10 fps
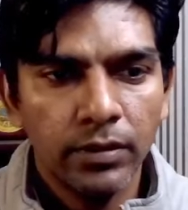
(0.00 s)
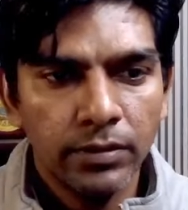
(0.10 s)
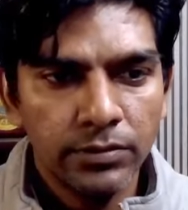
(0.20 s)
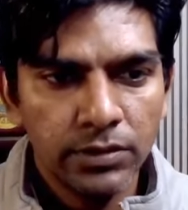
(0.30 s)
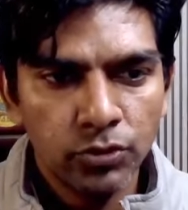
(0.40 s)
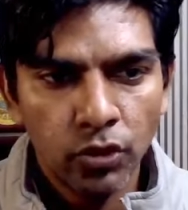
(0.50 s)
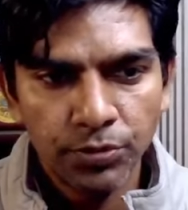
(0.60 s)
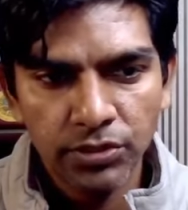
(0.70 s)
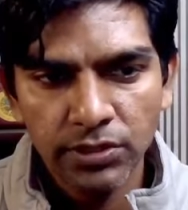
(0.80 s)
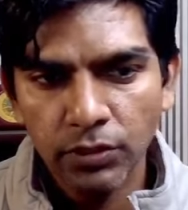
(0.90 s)
since
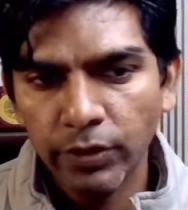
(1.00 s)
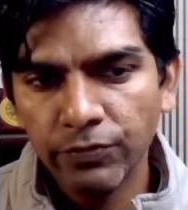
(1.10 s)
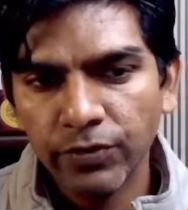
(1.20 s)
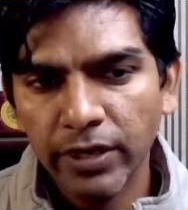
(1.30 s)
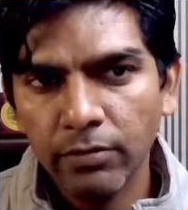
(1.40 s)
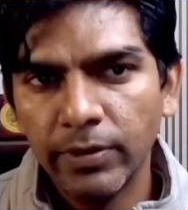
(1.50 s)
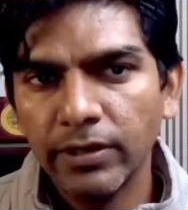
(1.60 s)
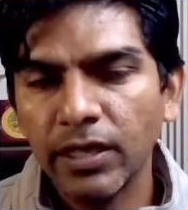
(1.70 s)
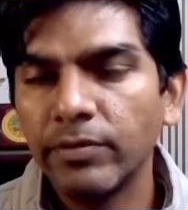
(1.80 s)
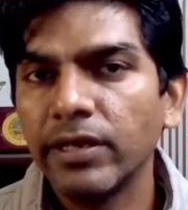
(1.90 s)
options are quite far apart,
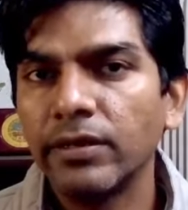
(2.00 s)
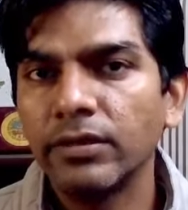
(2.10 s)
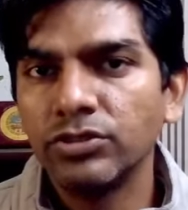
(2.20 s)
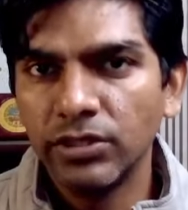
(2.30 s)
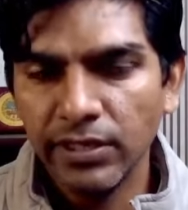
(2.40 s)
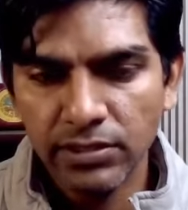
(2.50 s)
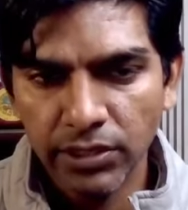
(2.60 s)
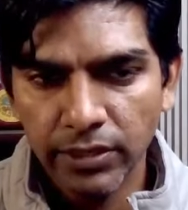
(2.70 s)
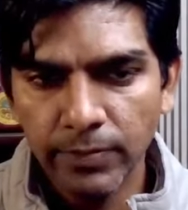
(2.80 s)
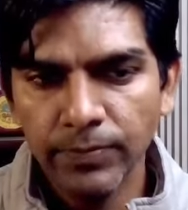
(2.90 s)
I am taking G as
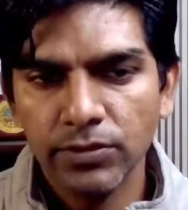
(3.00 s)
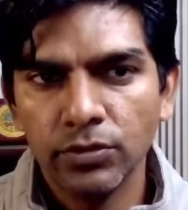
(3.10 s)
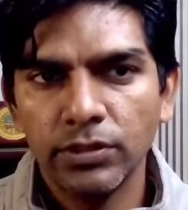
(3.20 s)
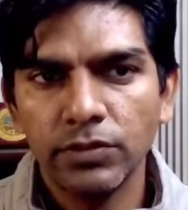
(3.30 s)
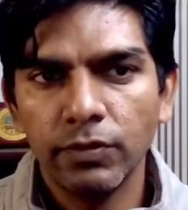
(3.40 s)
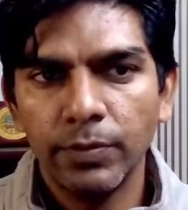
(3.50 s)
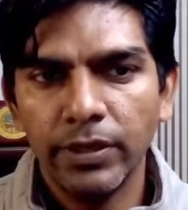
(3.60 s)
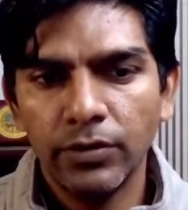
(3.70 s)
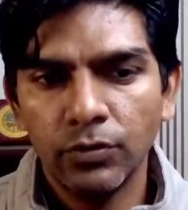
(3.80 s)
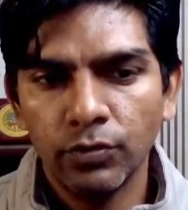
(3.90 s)
10. So this will be
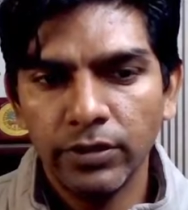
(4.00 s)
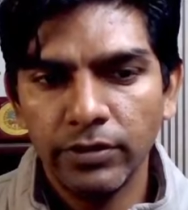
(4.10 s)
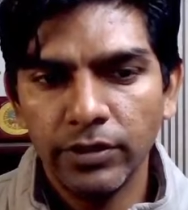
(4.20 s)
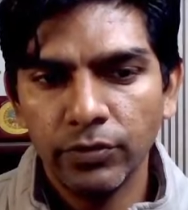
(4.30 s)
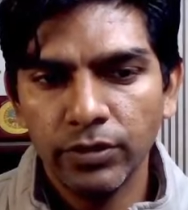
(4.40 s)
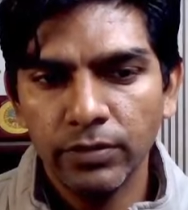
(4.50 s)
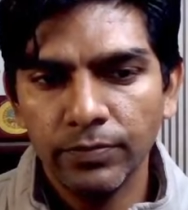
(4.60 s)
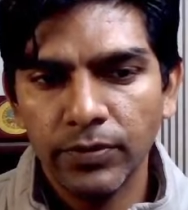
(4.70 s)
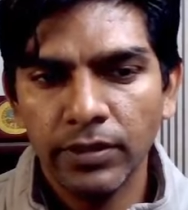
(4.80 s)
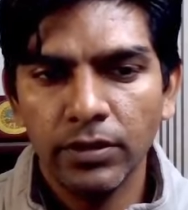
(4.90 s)
200 Newton
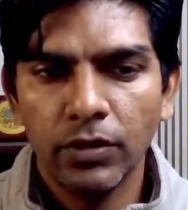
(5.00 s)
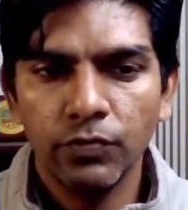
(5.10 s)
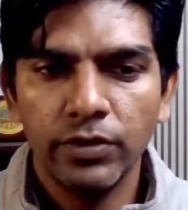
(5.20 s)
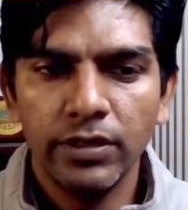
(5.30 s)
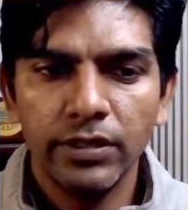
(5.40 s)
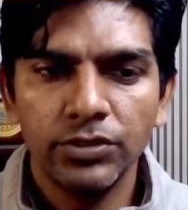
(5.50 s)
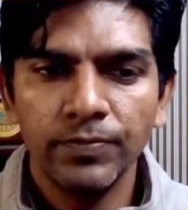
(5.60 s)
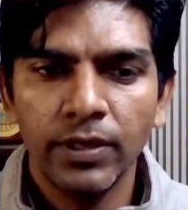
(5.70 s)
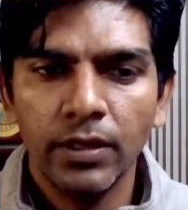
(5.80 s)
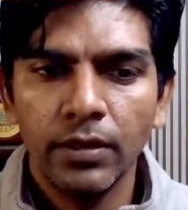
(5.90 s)
in the downward direction.
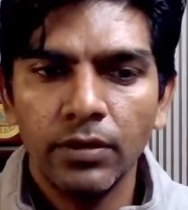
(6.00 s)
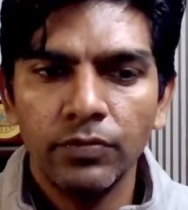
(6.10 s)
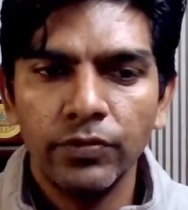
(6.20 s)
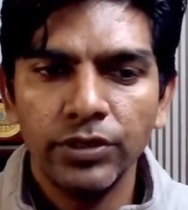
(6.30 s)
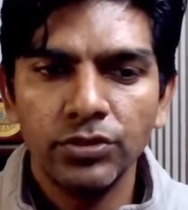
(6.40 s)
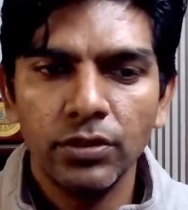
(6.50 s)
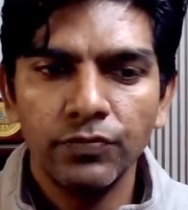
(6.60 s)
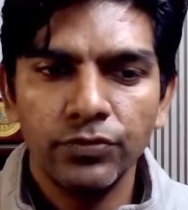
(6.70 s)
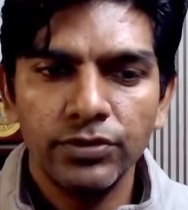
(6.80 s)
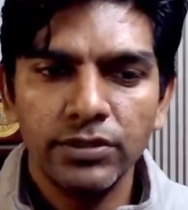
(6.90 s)
Frictional
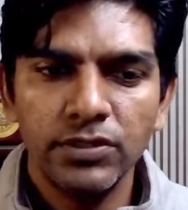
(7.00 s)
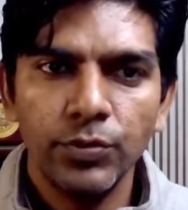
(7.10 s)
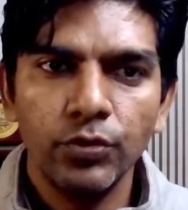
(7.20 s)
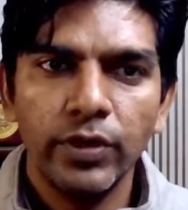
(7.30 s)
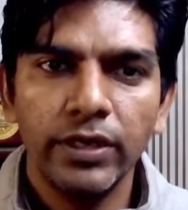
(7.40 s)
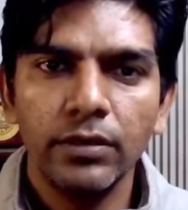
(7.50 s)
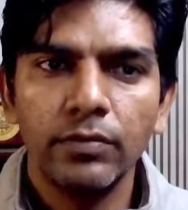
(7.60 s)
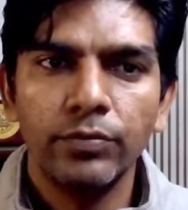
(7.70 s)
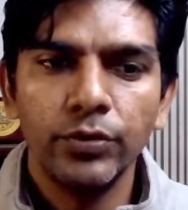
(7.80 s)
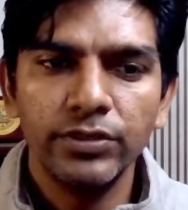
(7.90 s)
force is mu n.
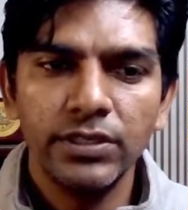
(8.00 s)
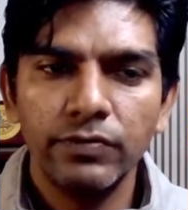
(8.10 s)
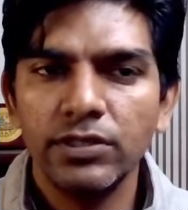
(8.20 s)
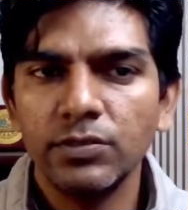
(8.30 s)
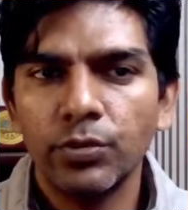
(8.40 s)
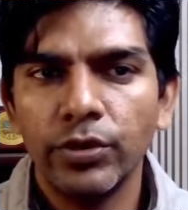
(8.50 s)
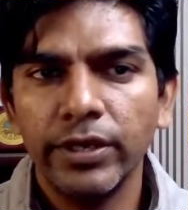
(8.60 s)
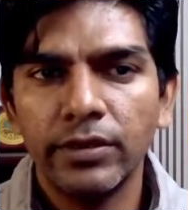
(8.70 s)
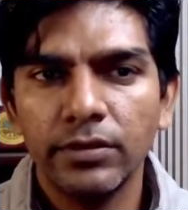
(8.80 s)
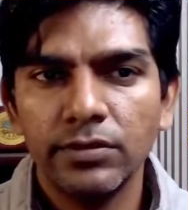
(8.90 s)
Mu is given as
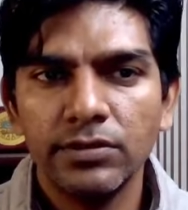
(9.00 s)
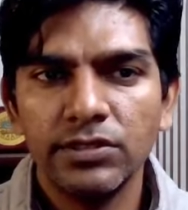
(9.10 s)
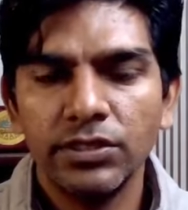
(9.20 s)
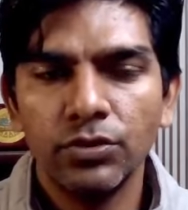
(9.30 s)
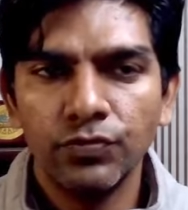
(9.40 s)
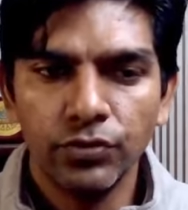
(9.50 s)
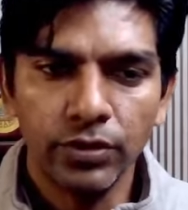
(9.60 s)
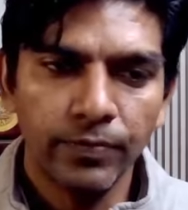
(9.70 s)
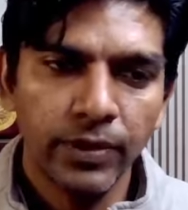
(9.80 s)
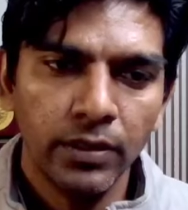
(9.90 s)
0.04.
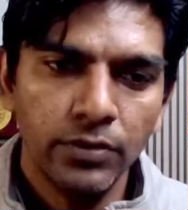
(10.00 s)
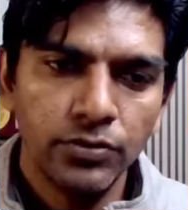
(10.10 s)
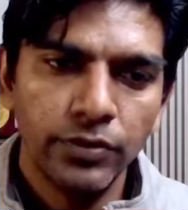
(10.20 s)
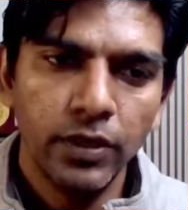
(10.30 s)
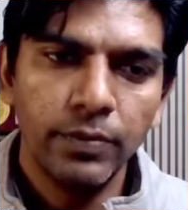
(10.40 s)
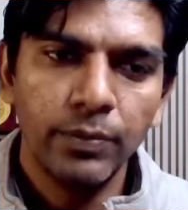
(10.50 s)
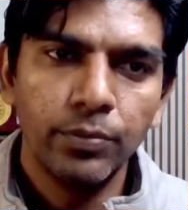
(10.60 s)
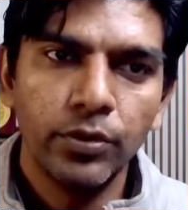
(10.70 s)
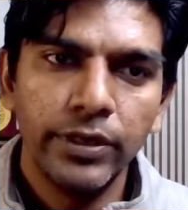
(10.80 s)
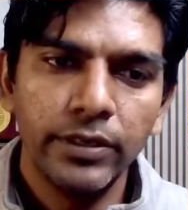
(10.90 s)
So it will be
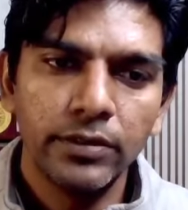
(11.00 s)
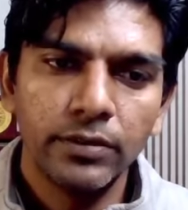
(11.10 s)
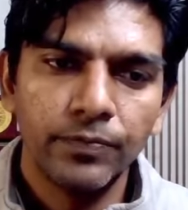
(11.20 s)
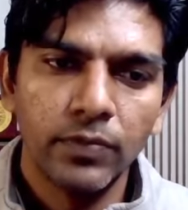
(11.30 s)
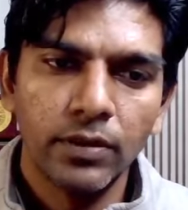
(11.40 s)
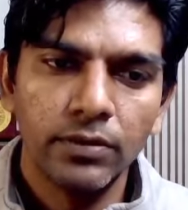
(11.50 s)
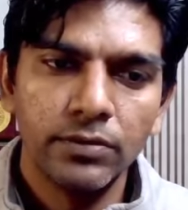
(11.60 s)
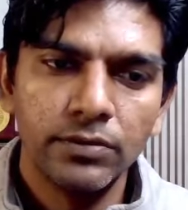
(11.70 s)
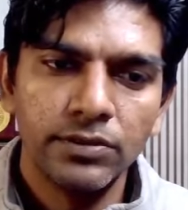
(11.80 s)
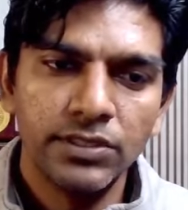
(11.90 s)

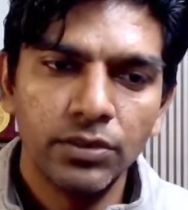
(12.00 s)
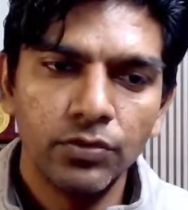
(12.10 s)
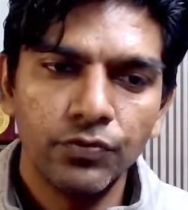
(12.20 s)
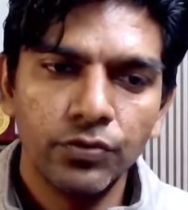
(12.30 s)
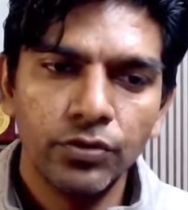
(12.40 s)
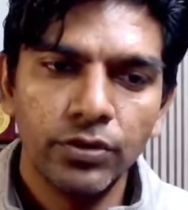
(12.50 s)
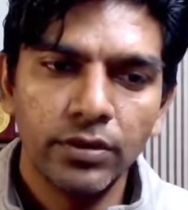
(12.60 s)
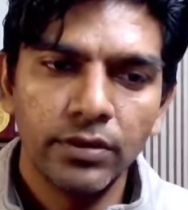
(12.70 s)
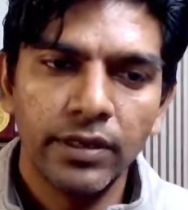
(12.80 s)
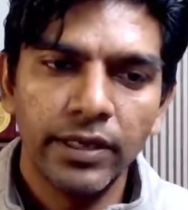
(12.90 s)
0.04
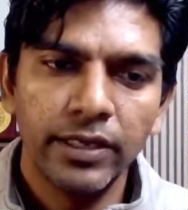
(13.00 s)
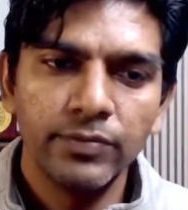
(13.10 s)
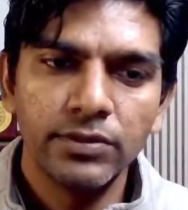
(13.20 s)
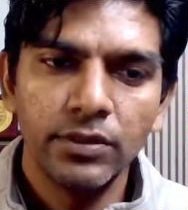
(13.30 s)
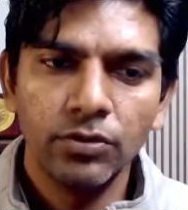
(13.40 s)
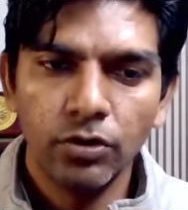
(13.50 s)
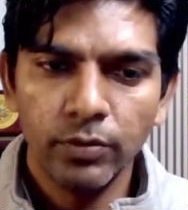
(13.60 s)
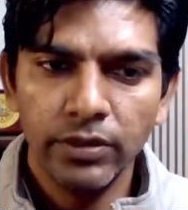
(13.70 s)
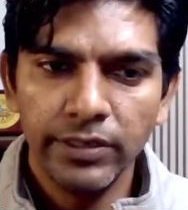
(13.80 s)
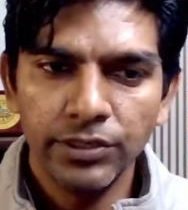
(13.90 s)
times the
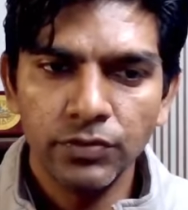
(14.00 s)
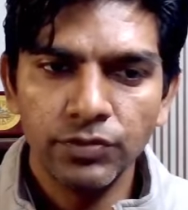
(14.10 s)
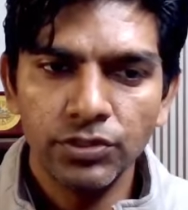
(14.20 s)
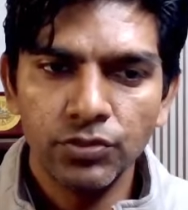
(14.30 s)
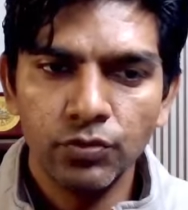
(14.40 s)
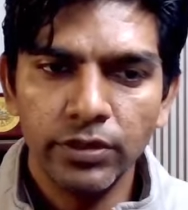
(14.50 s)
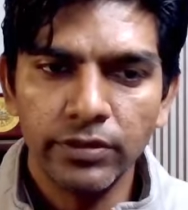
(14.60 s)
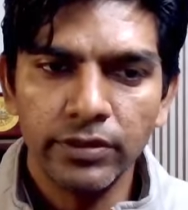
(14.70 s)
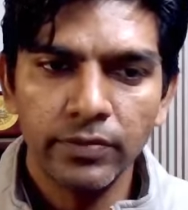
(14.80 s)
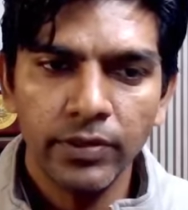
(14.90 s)
normal reaction, which is
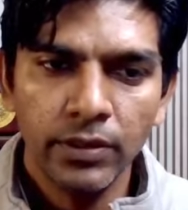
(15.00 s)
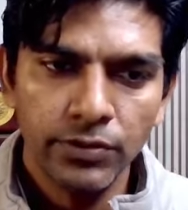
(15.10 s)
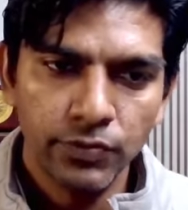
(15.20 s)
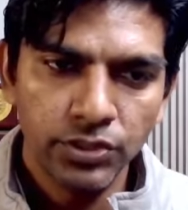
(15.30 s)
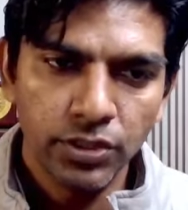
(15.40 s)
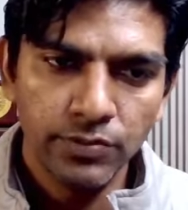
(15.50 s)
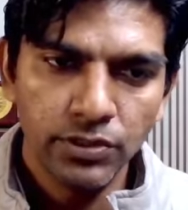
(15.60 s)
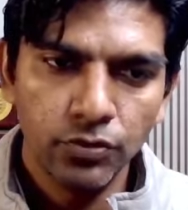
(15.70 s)
200. So which comes out to